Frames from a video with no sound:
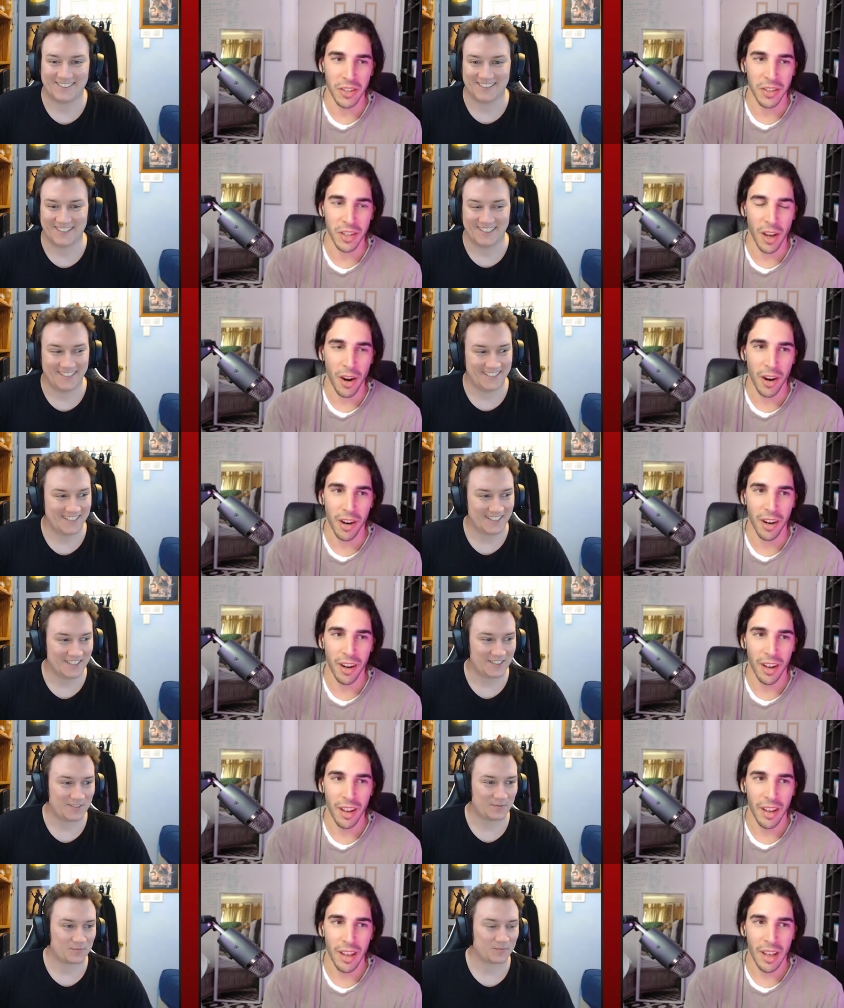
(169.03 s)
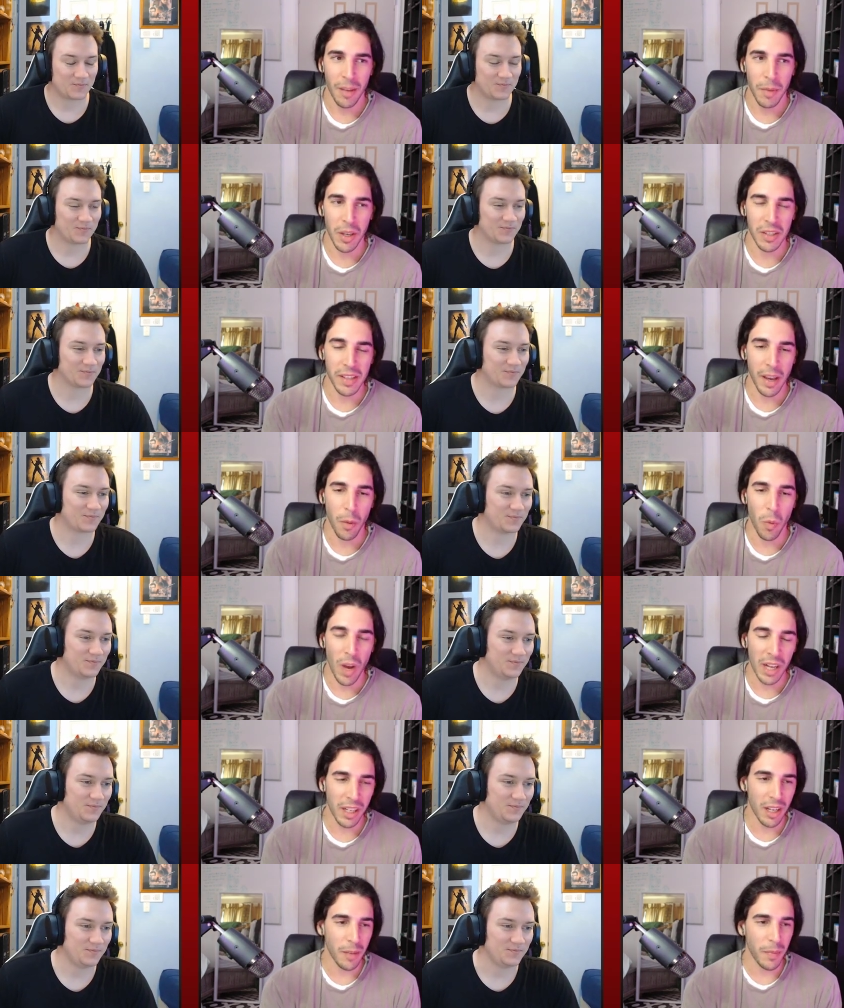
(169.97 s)
Speaker 1: so because like
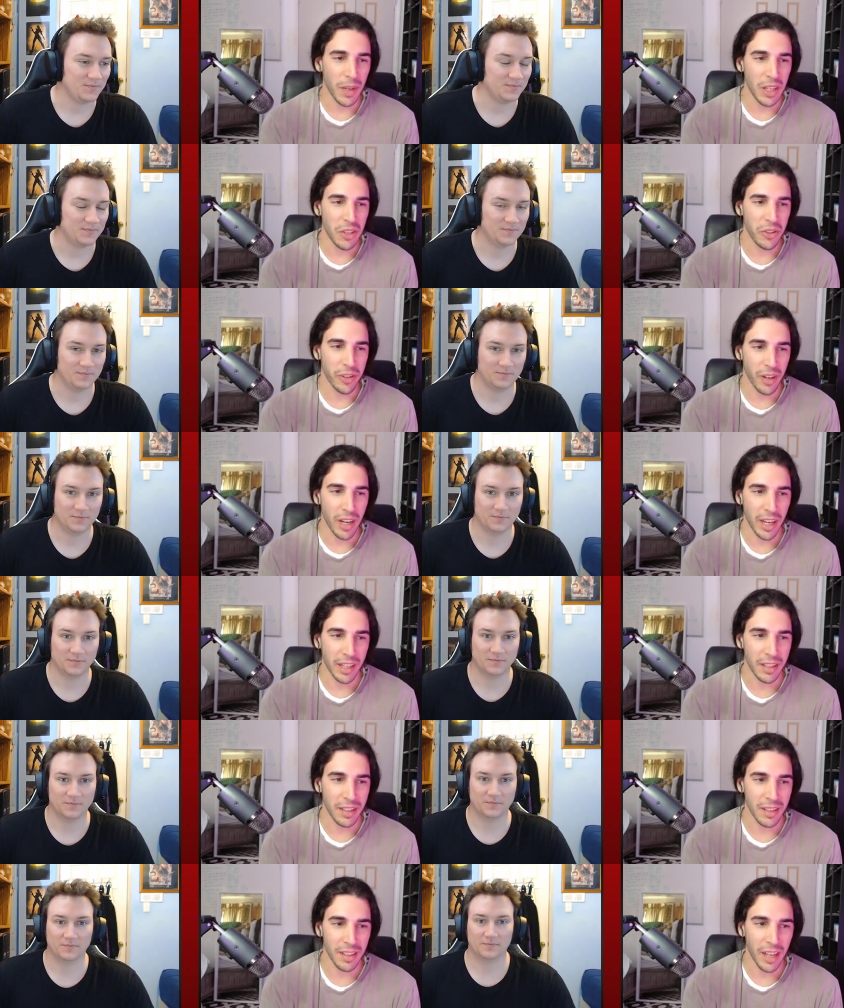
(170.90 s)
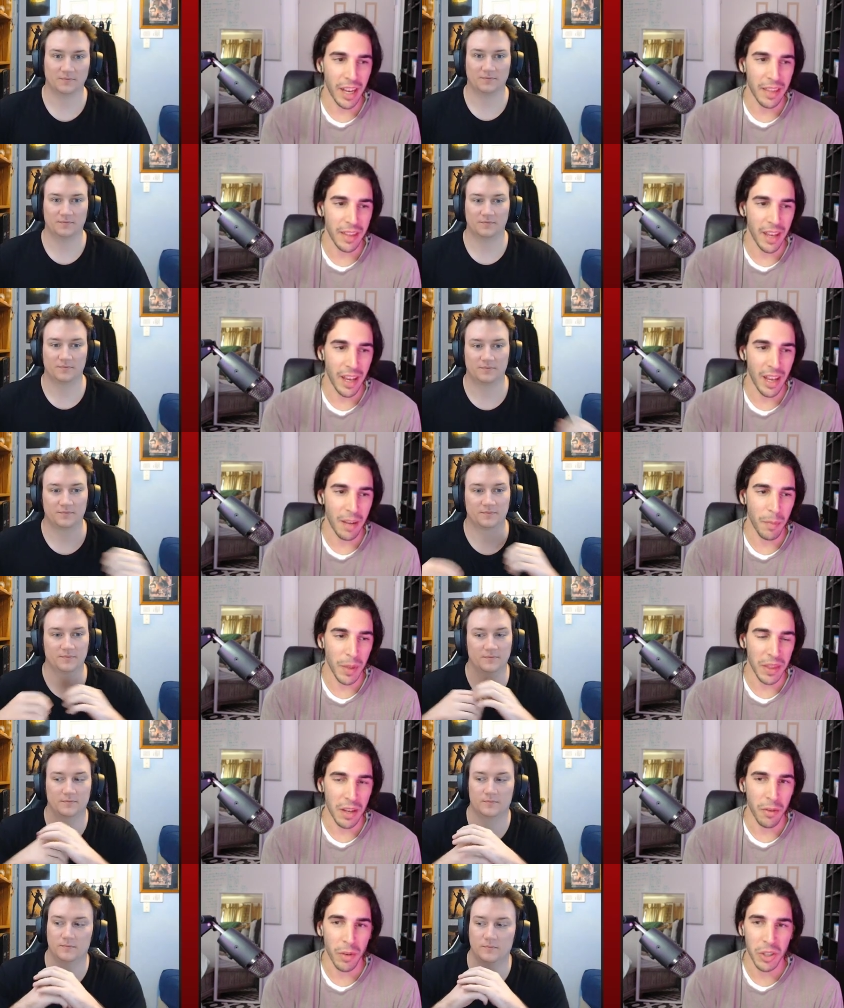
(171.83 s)
one company strikes and then
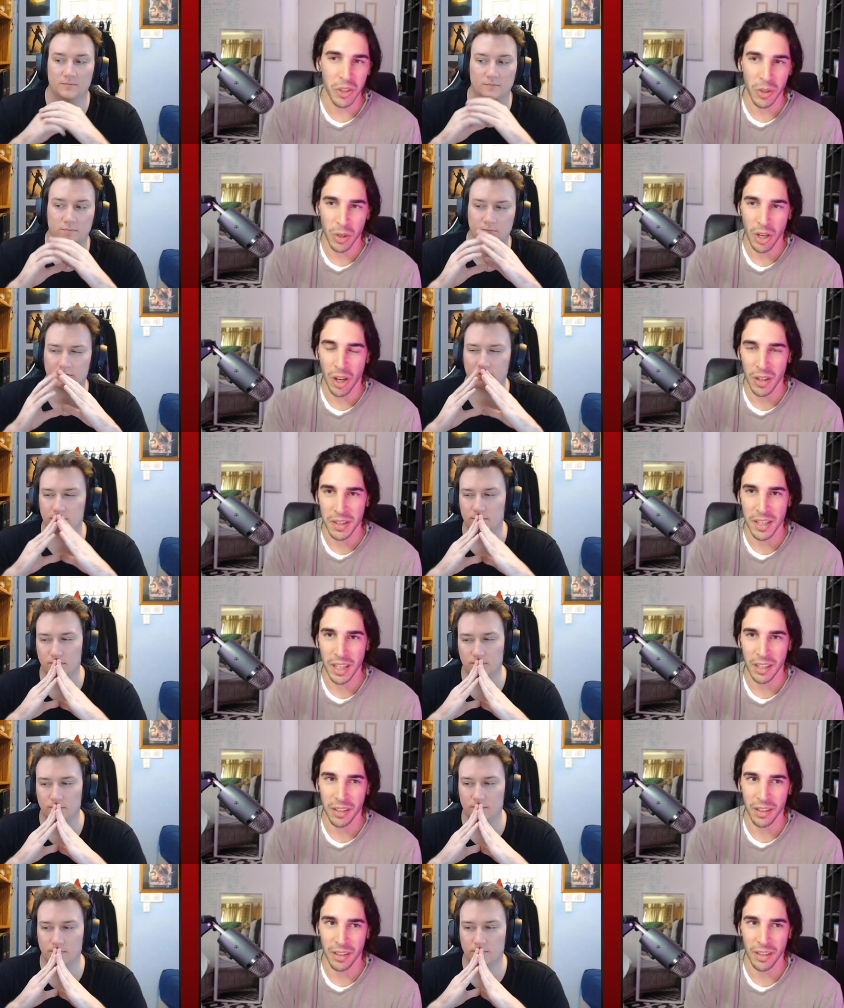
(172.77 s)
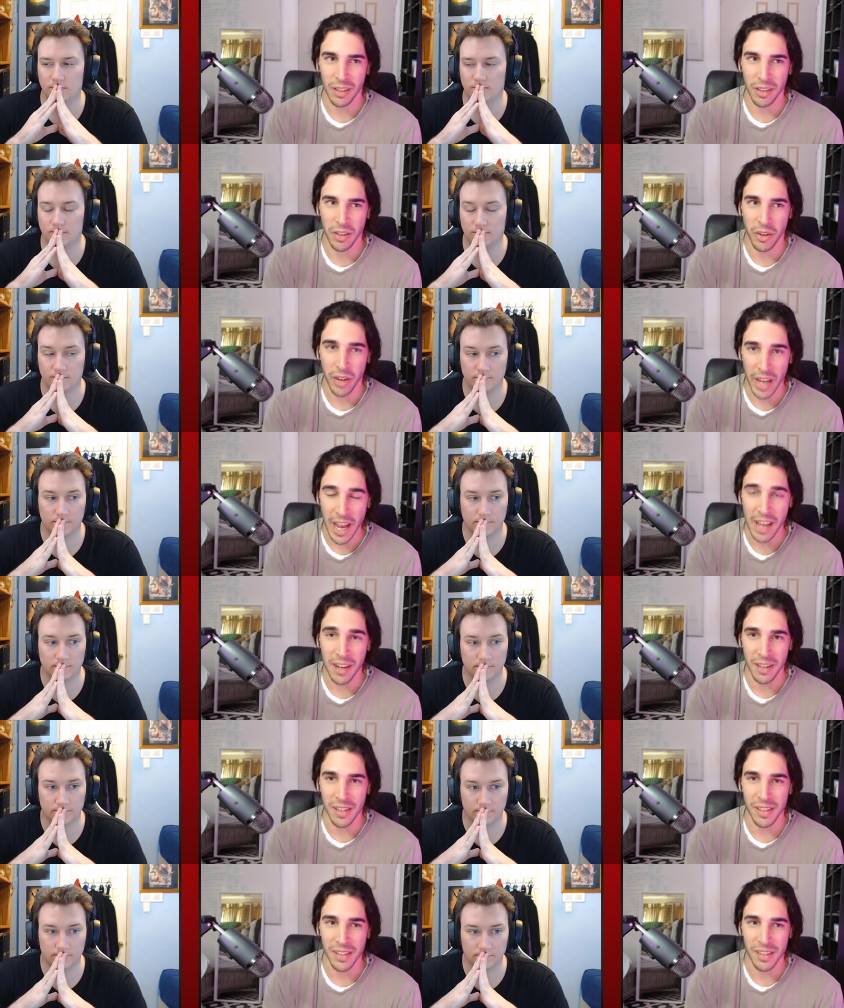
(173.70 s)
but the original content
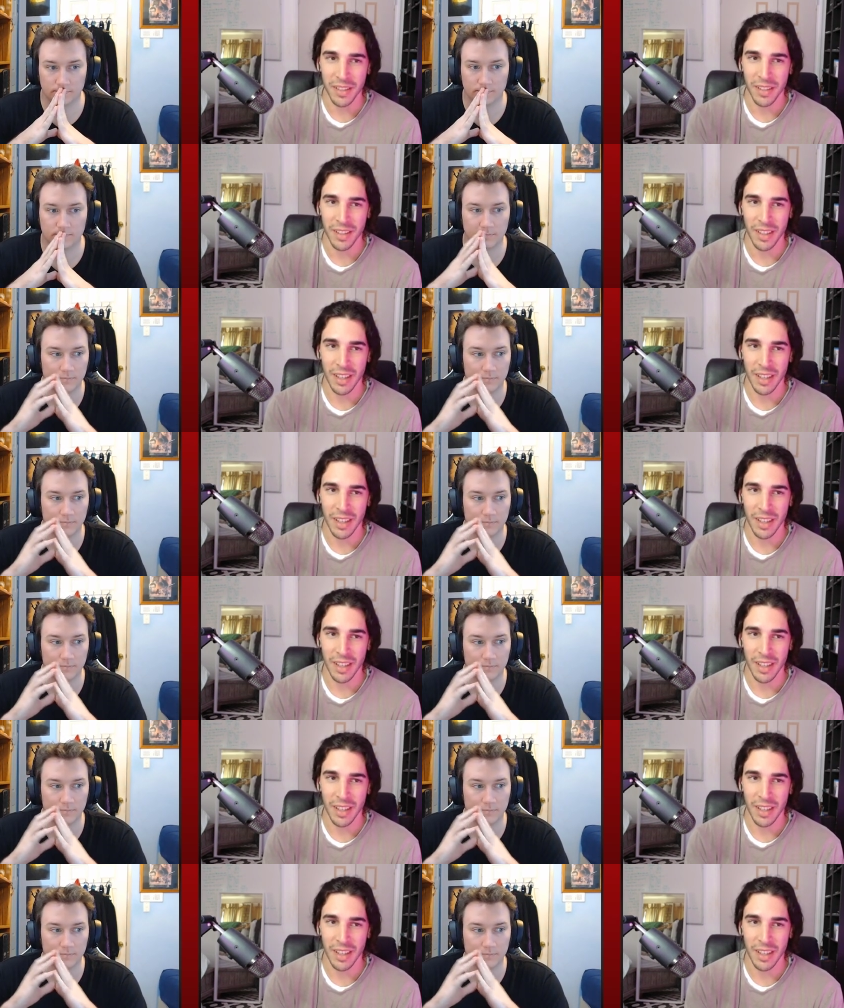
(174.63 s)
creators